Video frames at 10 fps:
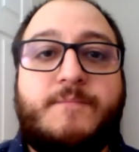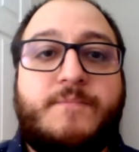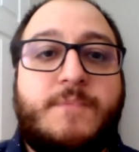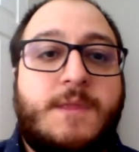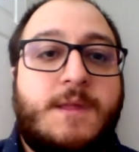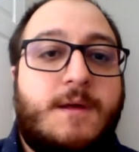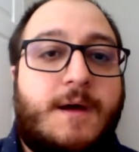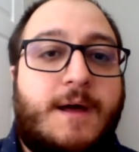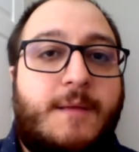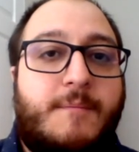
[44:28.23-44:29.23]
uh,
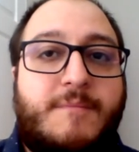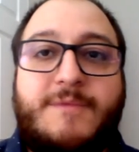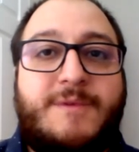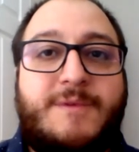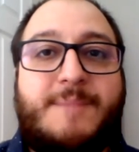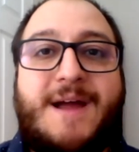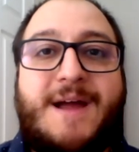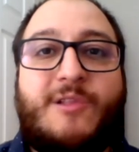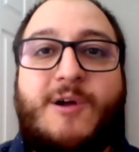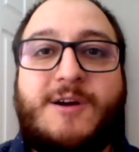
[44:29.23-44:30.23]
yeah, by
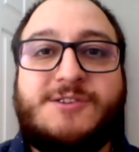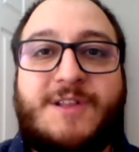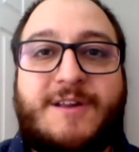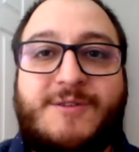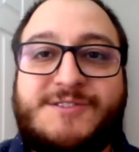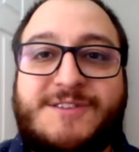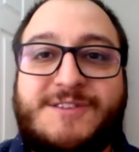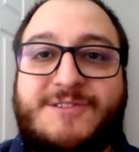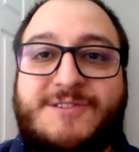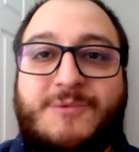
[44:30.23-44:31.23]
and large, a lot of students
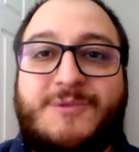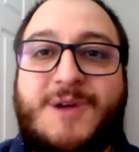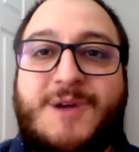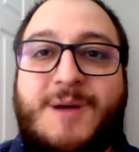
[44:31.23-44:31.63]
just don't come.